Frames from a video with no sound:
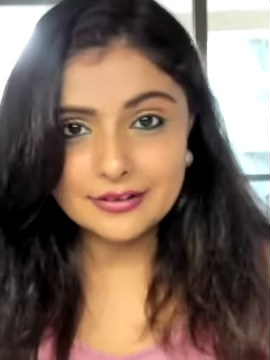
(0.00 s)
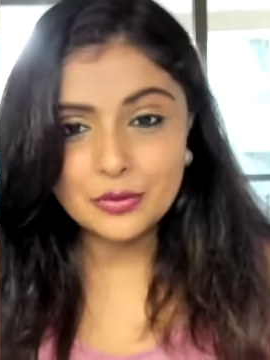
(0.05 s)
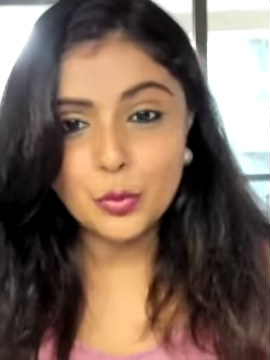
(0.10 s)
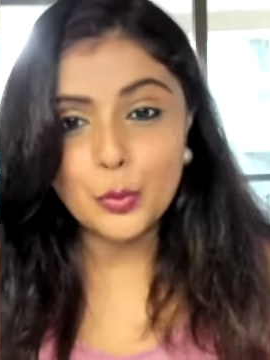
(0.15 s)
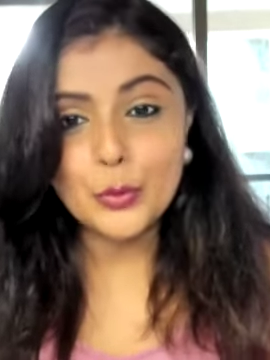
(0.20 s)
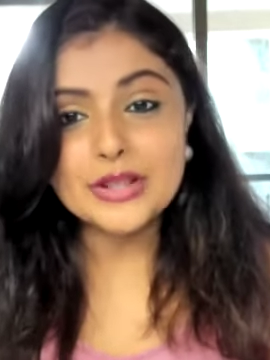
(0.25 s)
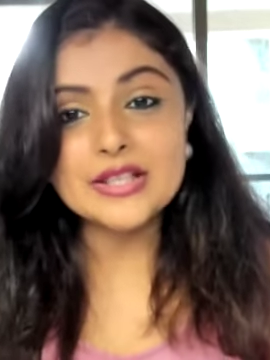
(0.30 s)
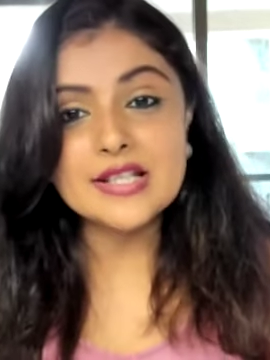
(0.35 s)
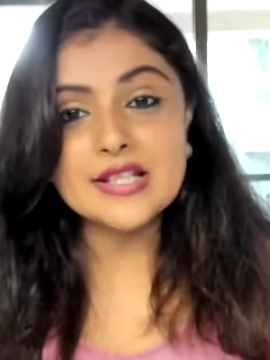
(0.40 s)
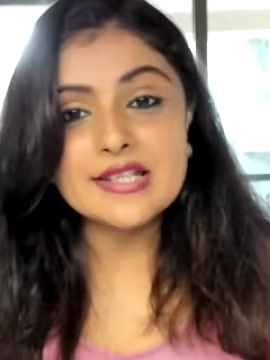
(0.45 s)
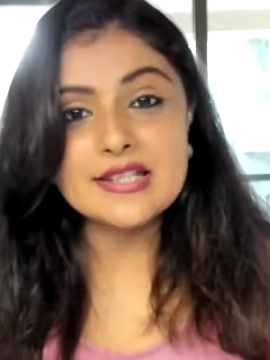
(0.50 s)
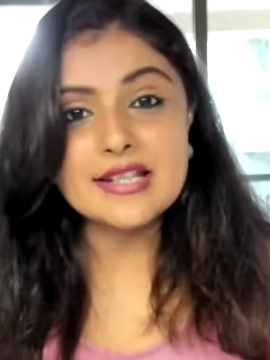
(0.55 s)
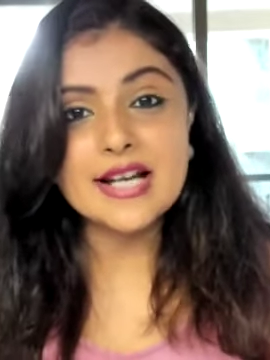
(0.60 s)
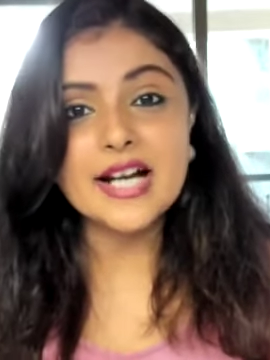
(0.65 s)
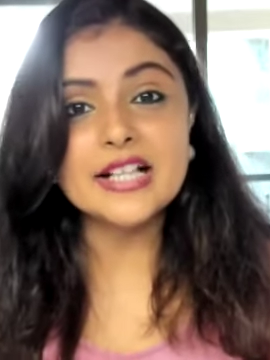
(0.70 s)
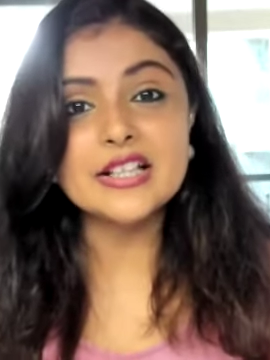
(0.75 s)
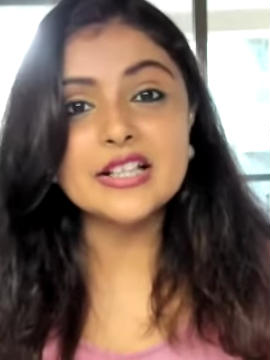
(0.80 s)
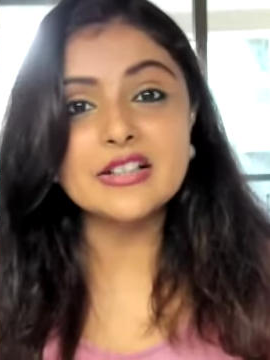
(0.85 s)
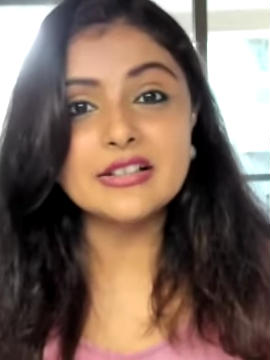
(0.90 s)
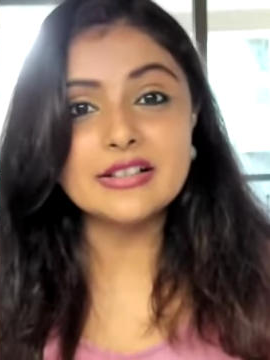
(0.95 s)
with the
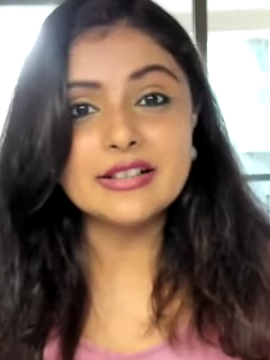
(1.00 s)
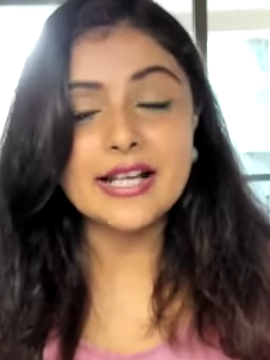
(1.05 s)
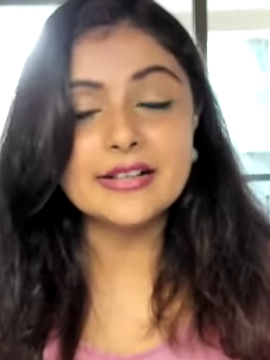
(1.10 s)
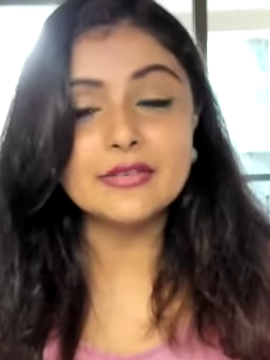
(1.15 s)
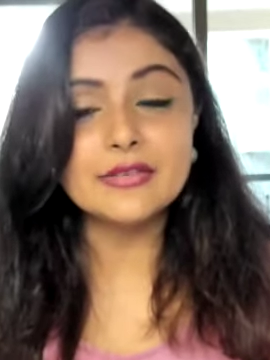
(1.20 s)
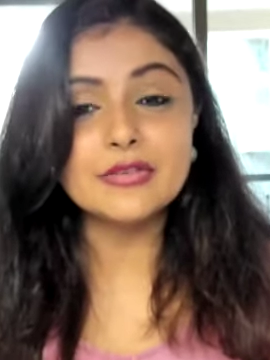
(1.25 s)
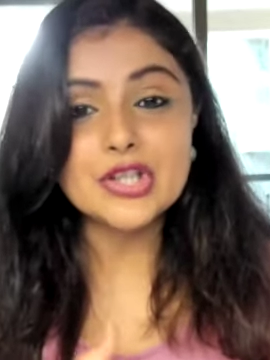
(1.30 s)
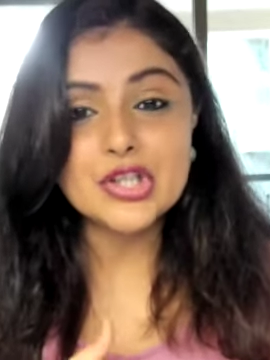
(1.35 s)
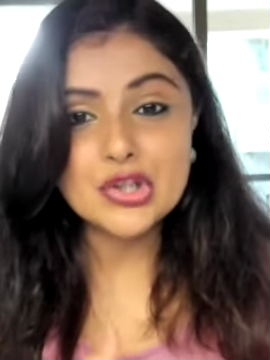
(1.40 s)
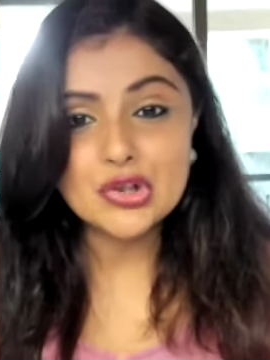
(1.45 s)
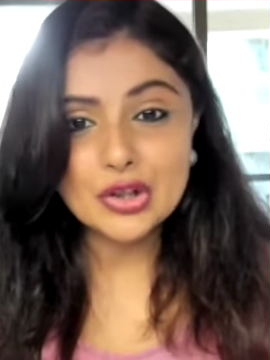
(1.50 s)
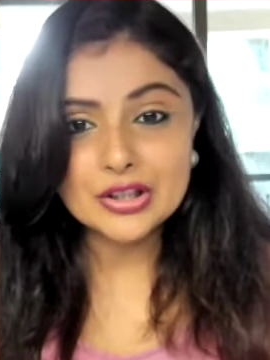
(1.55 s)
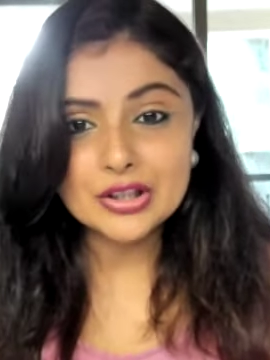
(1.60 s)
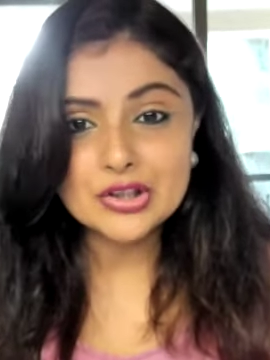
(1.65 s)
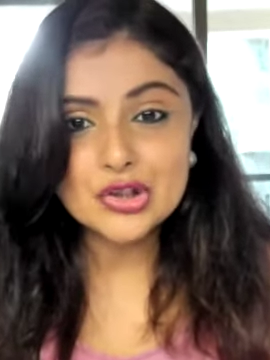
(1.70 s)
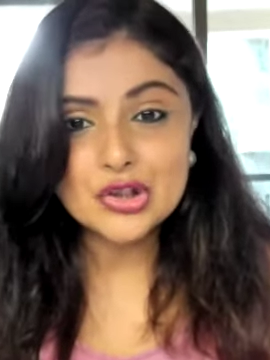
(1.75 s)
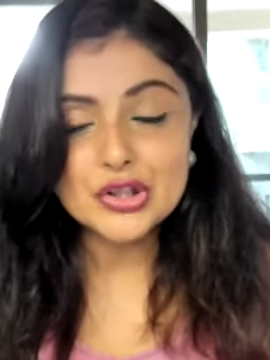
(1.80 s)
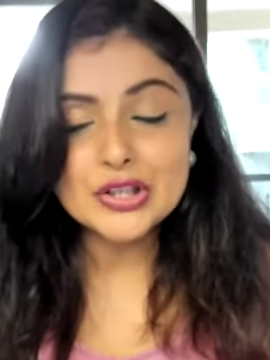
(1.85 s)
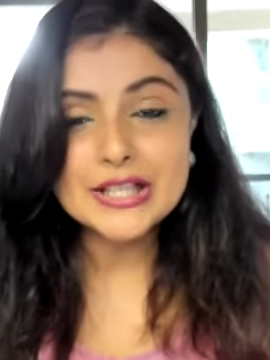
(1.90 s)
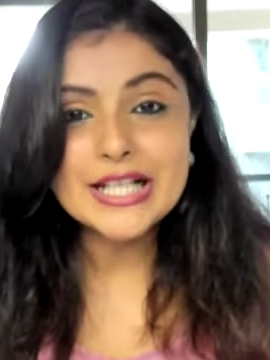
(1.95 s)
standard language
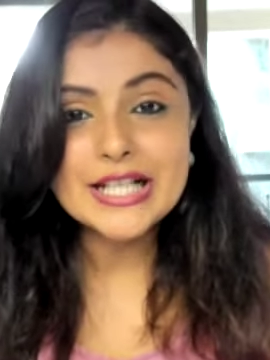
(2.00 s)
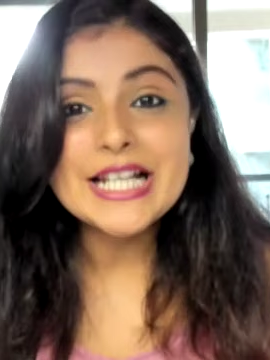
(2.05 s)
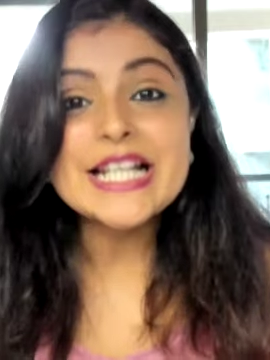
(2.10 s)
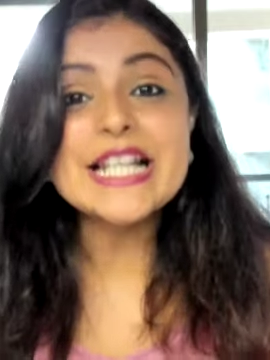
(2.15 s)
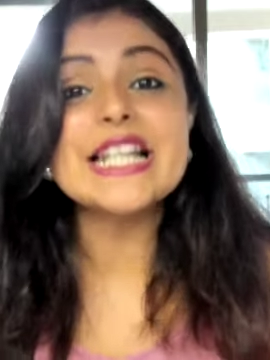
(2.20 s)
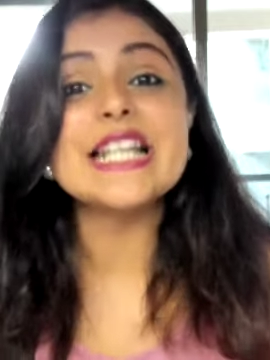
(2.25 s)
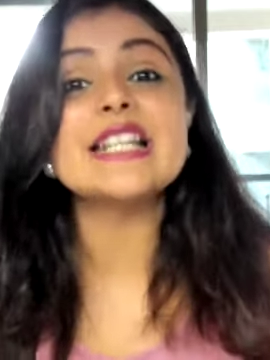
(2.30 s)
structure